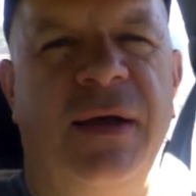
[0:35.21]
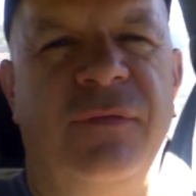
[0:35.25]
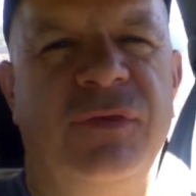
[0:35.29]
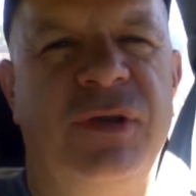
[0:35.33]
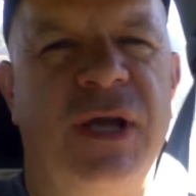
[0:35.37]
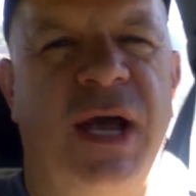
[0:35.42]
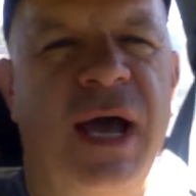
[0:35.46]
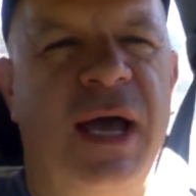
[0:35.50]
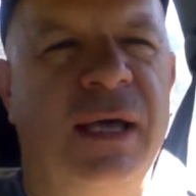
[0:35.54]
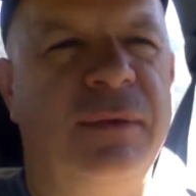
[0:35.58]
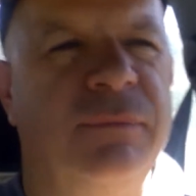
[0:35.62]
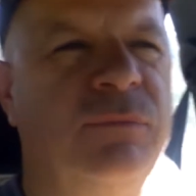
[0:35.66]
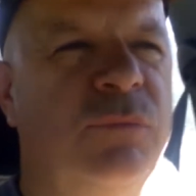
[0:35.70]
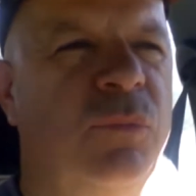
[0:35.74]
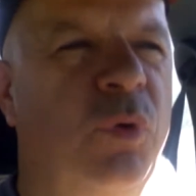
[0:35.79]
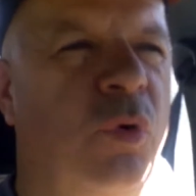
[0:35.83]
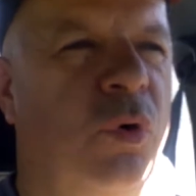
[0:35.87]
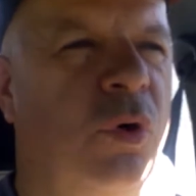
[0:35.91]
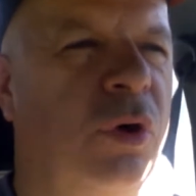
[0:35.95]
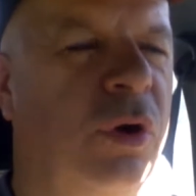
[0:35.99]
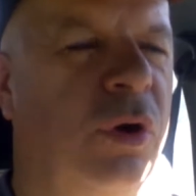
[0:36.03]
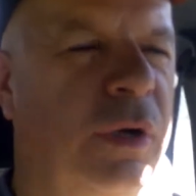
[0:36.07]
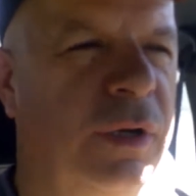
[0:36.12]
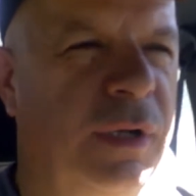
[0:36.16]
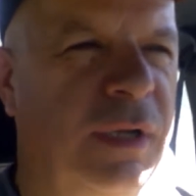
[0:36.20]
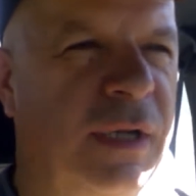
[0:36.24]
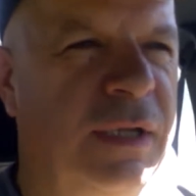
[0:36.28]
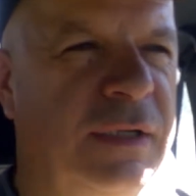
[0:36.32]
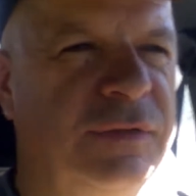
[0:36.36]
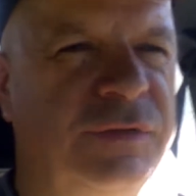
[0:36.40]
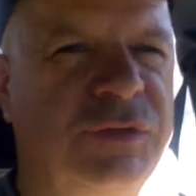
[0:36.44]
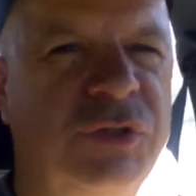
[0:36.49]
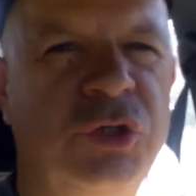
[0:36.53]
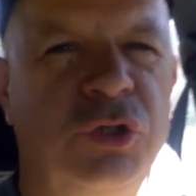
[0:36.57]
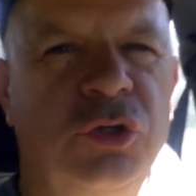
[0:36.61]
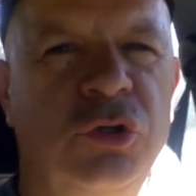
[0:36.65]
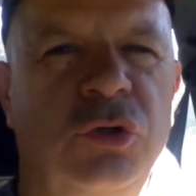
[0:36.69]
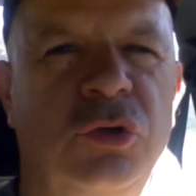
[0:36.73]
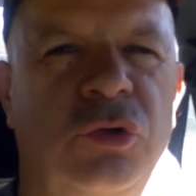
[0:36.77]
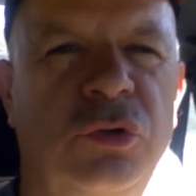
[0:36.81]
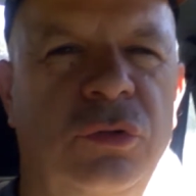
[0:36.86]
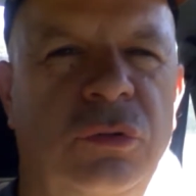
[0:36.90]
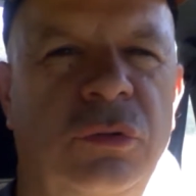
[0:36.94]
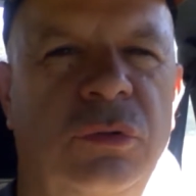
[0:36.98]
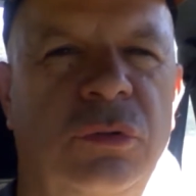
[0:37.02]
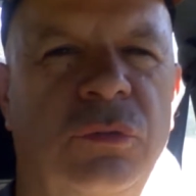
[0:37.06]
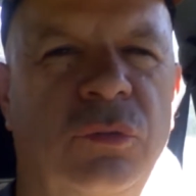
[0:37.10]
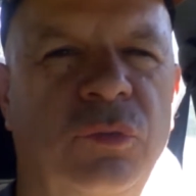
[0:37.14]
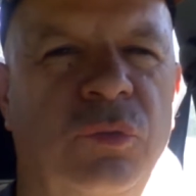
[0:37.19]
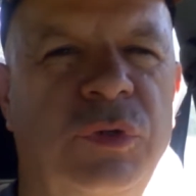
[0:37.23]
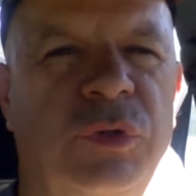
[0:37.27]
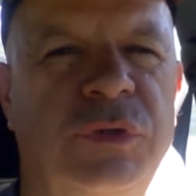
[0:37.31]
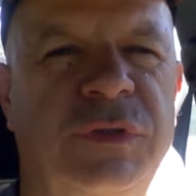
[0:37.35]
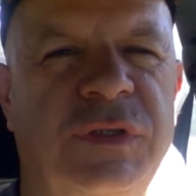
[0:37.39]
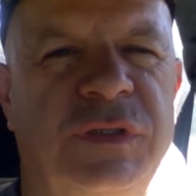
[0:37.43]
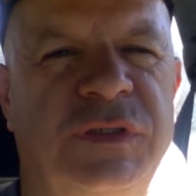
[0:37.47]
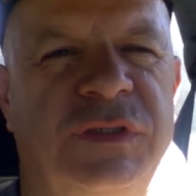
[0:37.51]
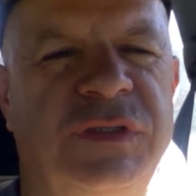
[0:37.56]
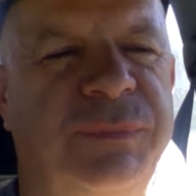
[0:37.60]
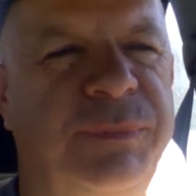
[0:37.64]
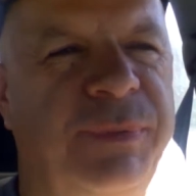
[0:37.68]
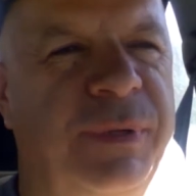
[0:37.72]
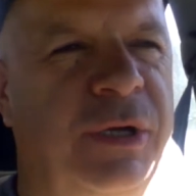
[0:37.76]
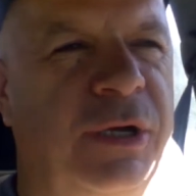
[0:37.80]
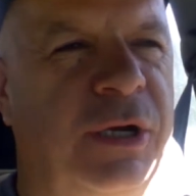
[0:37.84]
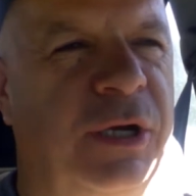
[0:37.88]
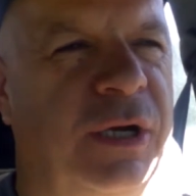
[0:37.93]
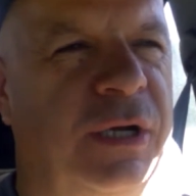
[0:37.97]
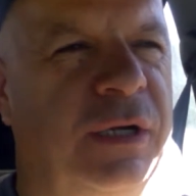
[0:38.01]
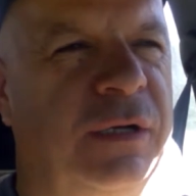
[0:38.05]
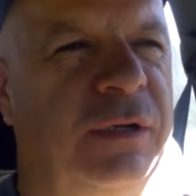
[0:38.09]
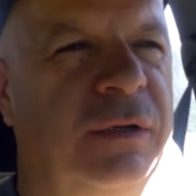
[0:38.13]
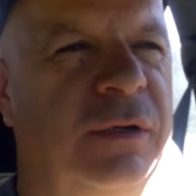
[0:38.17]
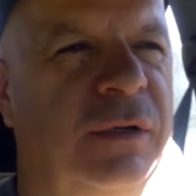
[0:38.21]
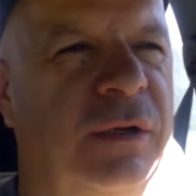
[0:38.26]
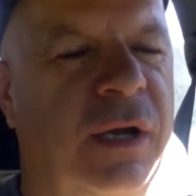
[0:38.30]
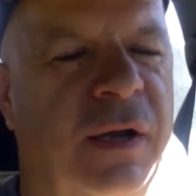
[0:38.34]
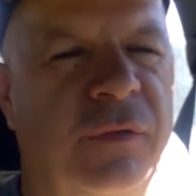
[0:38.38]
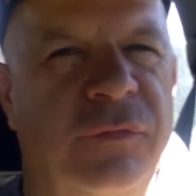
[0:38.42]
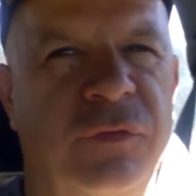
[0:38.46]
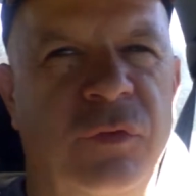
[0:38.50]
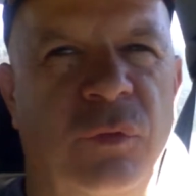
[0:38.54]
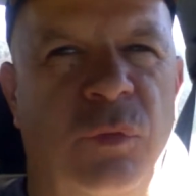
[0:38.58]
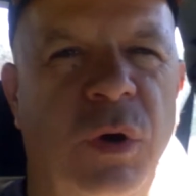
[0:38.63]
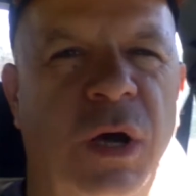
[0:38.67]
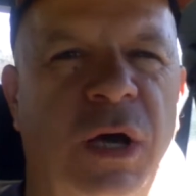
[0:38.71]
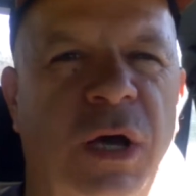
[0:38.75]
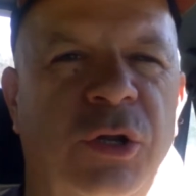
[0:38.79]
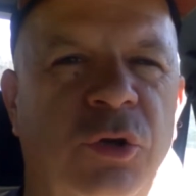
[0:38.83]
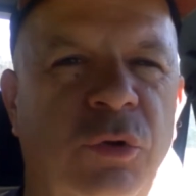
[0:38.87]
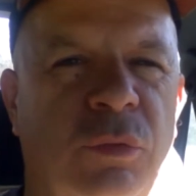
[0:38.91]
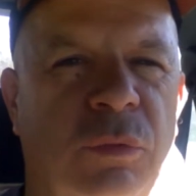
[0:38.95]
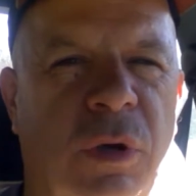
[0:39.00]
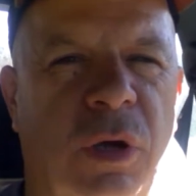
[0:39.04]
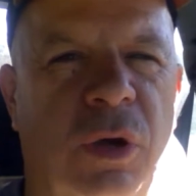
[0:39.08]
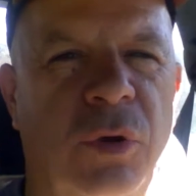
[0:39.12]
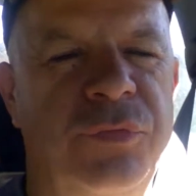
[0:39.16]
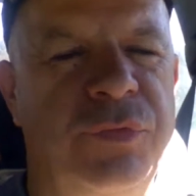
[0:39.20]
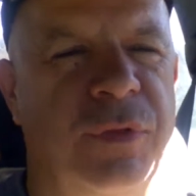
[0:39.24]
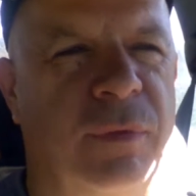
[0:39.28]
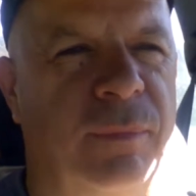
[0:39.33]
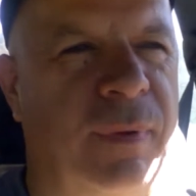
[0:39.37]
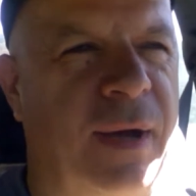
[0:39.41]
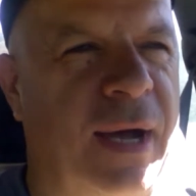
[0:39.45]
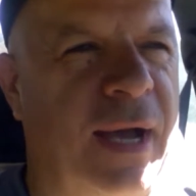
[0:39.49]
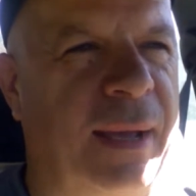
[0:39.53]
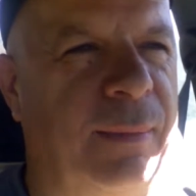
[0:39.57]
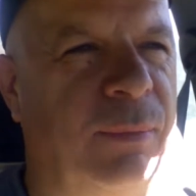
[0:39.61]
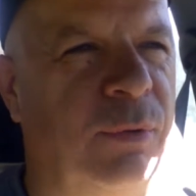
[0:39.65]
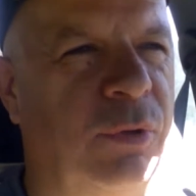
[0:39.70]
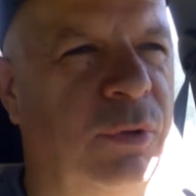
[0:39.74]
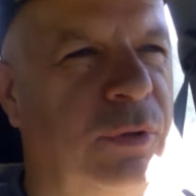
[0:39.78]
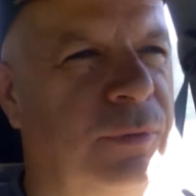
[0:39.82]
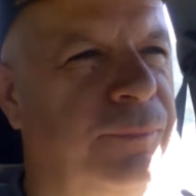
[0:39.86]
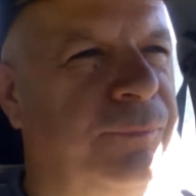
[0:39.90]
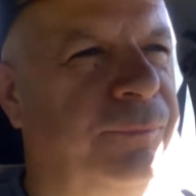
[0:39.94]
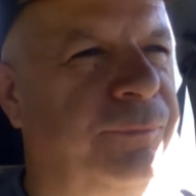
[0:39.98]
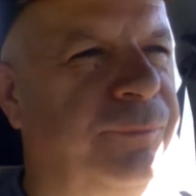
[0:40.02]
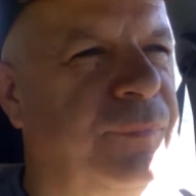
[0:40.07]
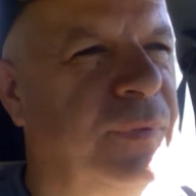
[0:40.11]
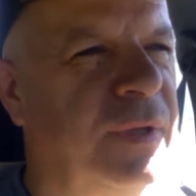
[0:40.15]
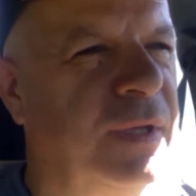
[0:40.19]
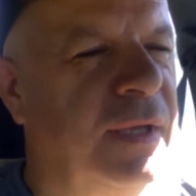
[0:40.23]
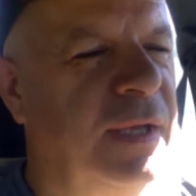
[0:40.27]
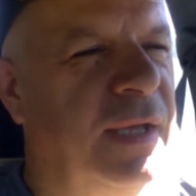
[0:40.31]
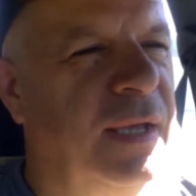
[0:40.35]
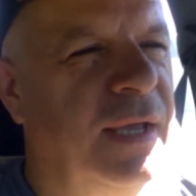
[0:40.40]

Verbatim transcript: I've gotten more in tune with the spirit of the one who wrote the Bible,